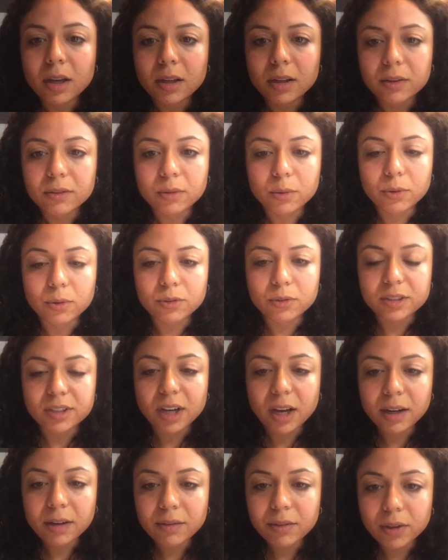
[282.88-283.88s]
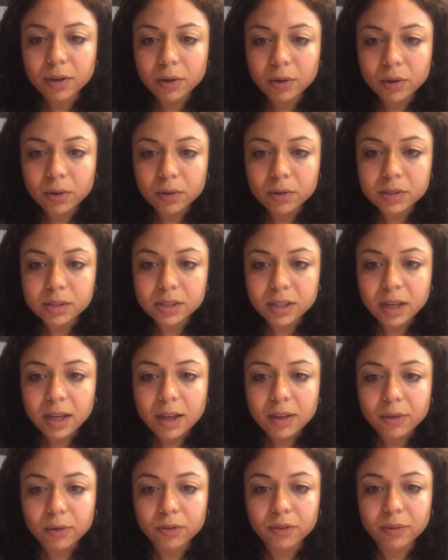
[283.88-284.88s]
So there's a ton of those.
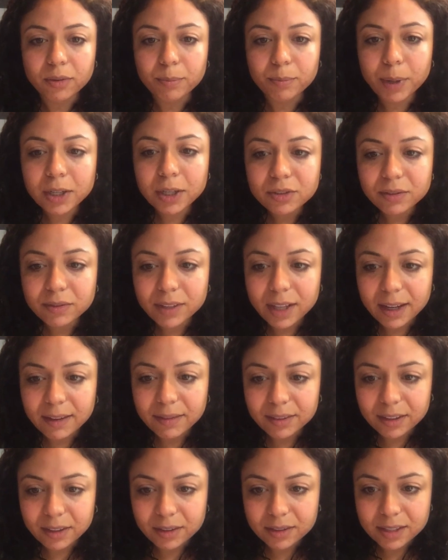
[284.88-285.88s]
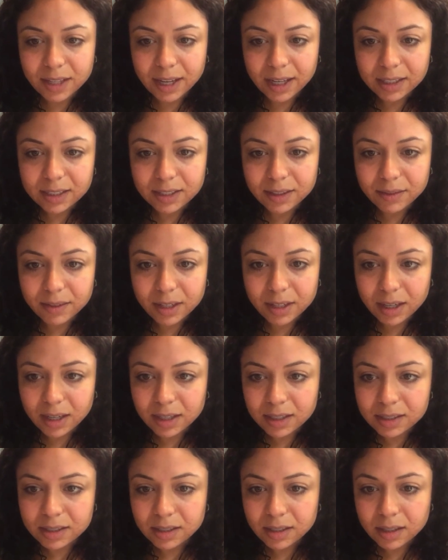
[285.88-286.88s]
There's a bunch of life skills
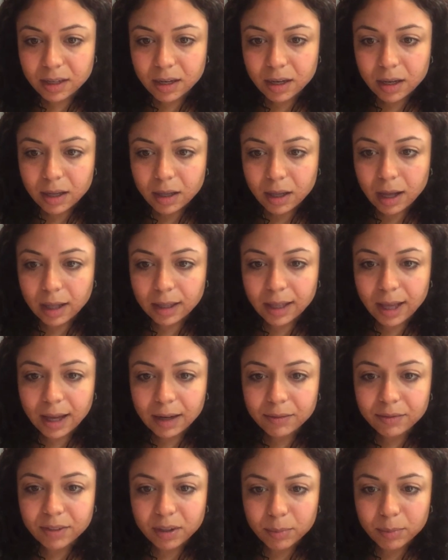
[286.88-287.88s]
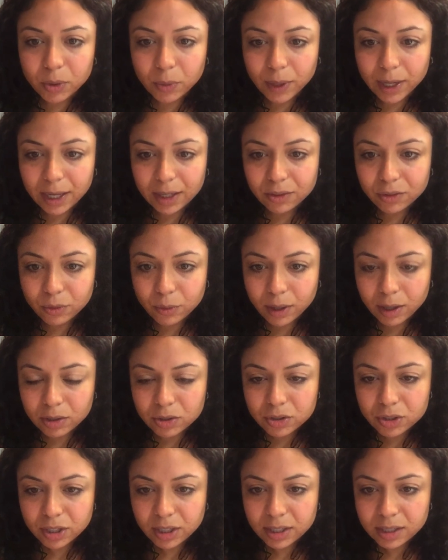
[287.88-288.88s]
activities, a lot of WH
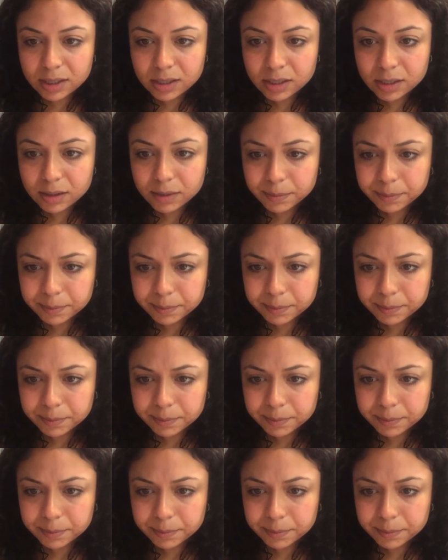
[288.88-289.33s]
questions.